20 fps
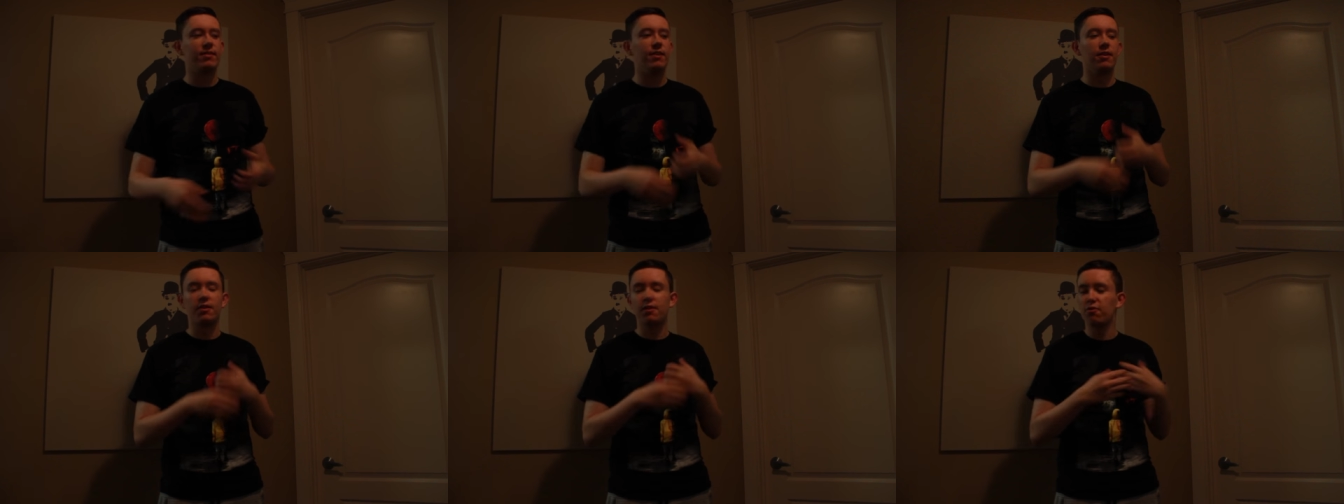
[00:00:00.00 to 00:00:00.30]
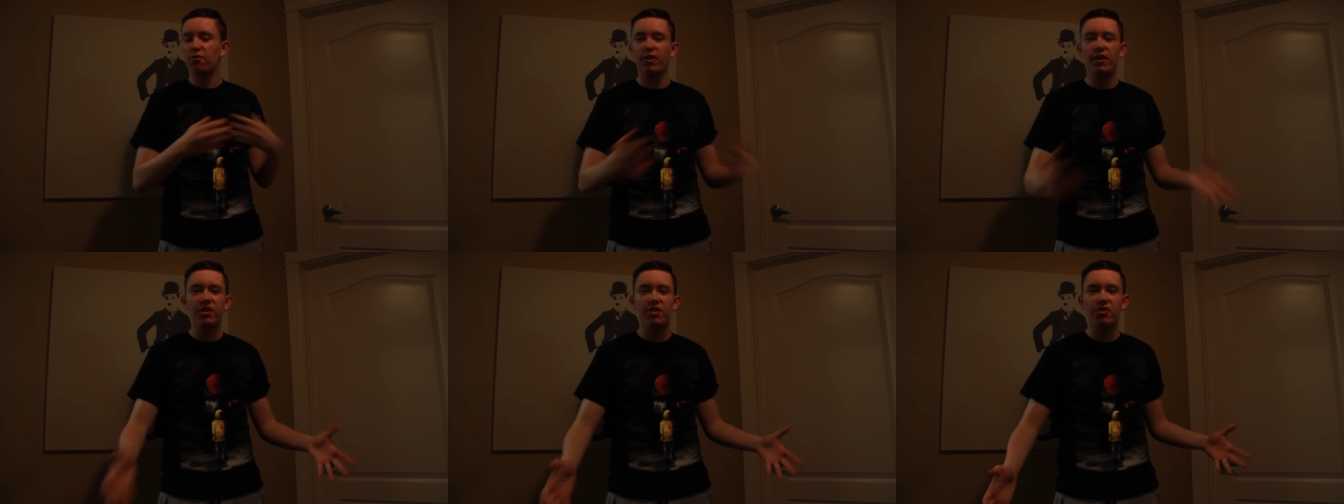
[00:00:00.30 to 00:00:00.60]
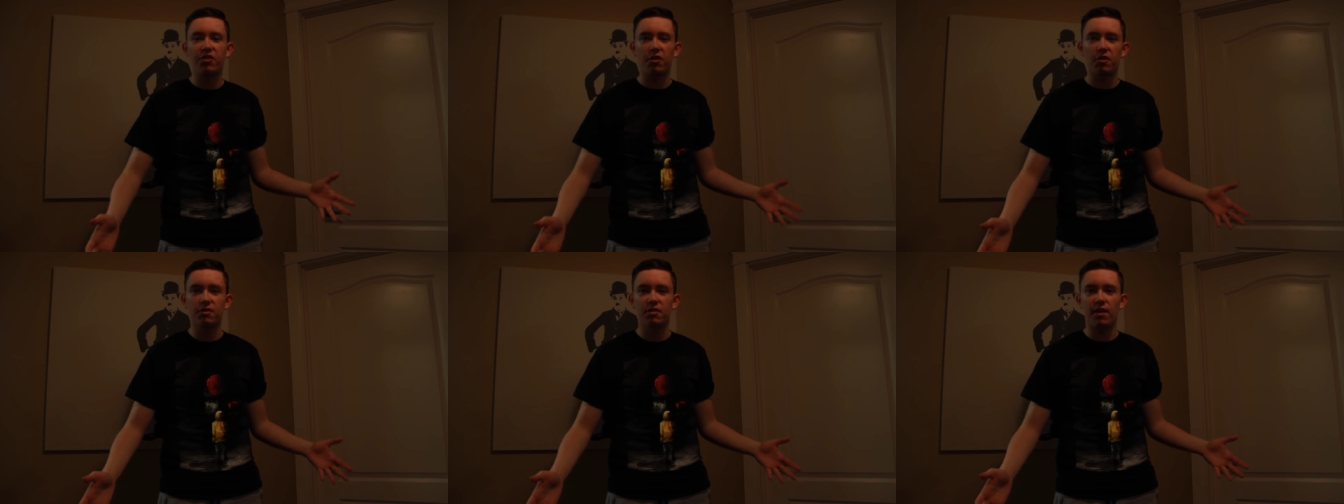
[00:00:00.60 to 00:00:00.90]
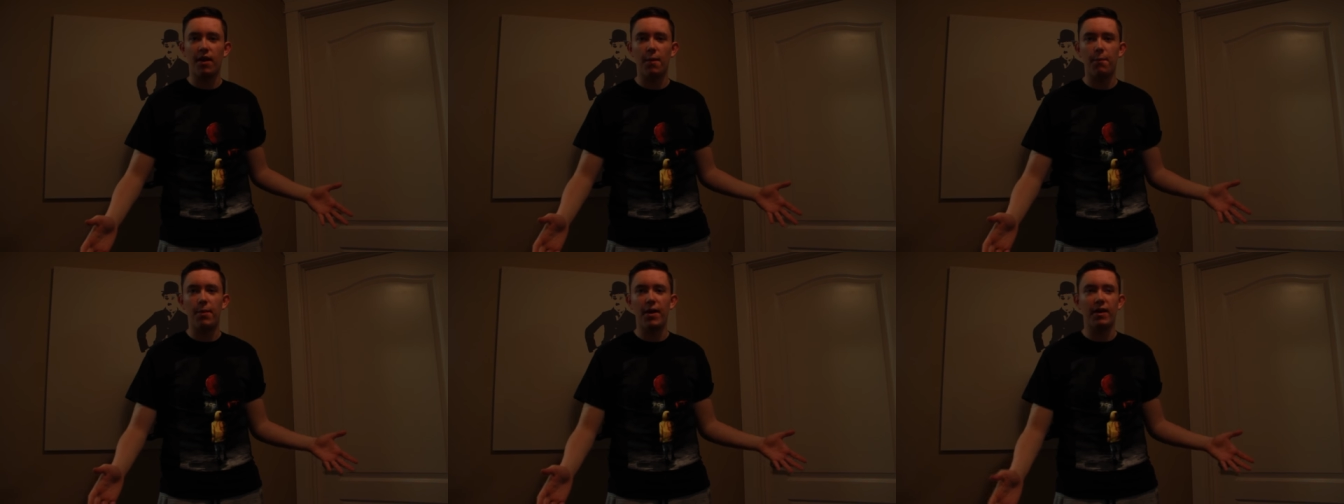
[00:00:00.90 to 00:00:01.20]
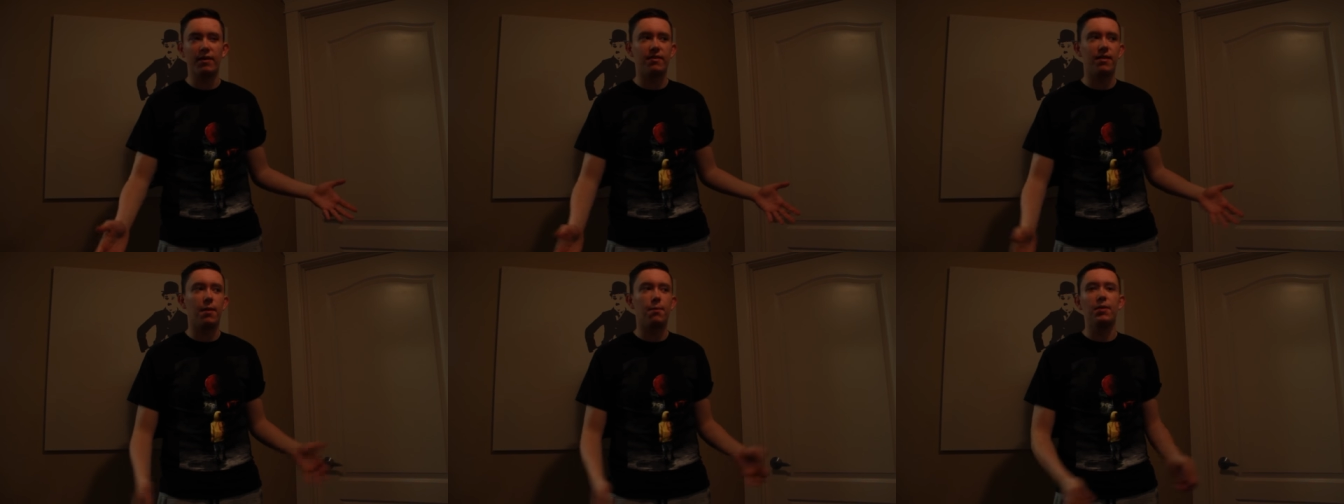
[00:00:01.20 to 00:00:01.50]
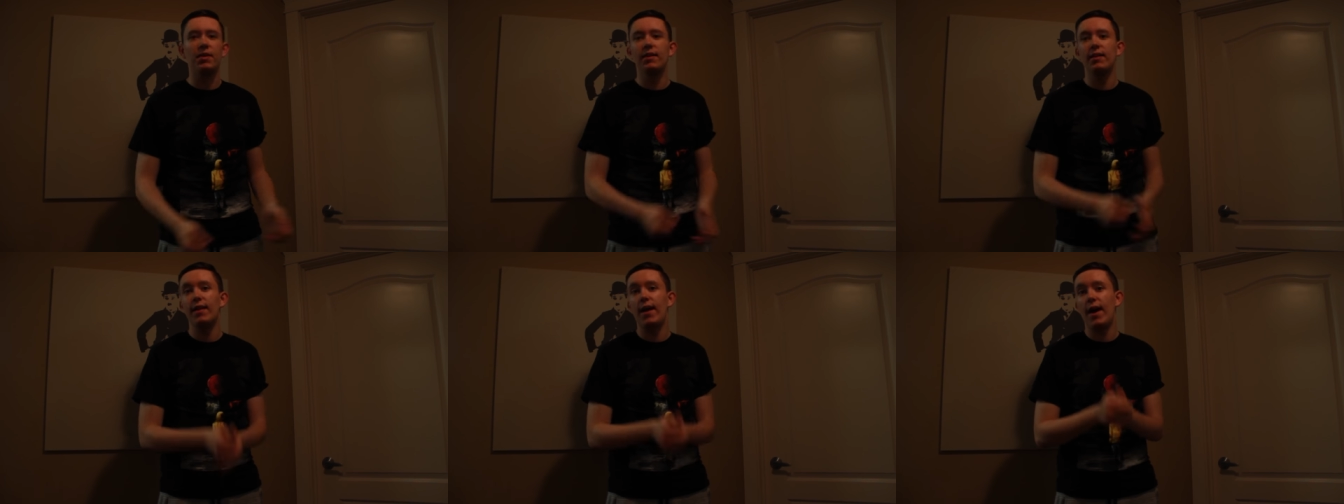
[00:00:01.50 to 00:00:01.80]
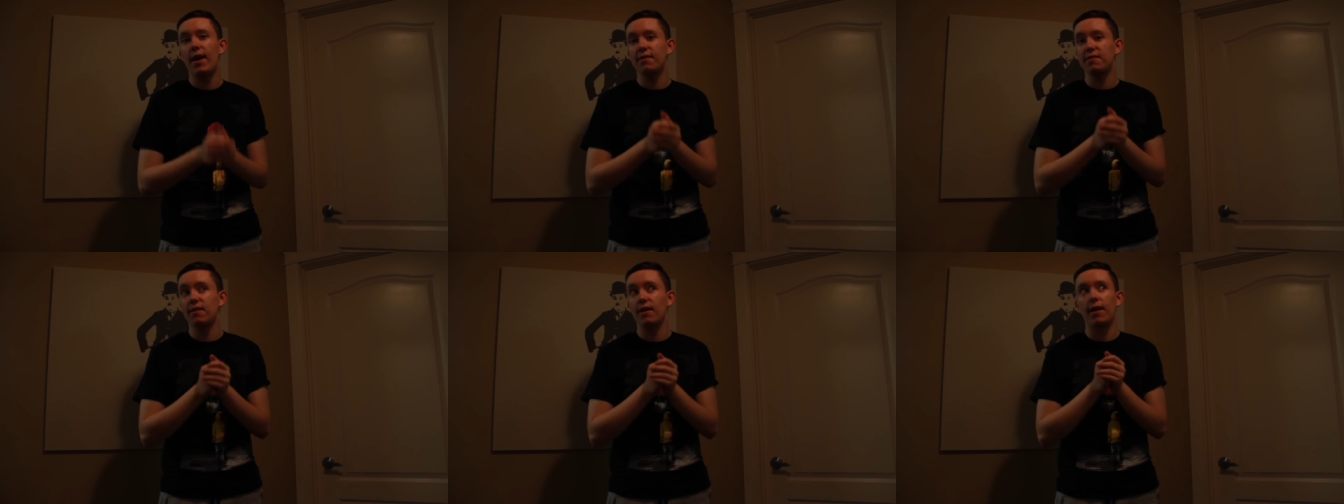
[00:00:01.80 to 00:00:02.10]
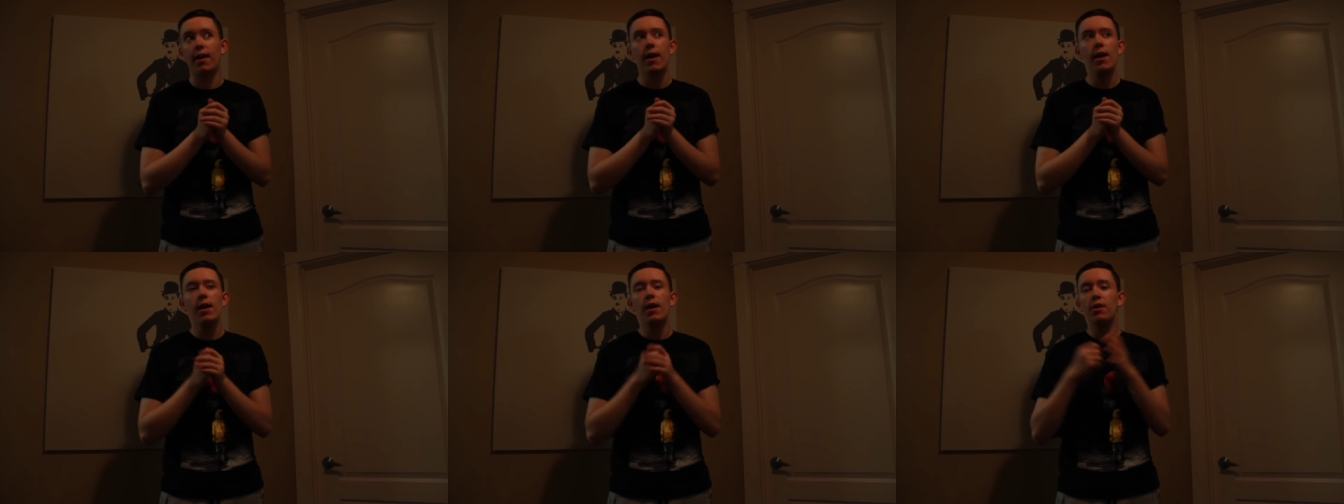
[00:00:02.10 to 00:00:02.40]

the three shirts that I picked up in the last like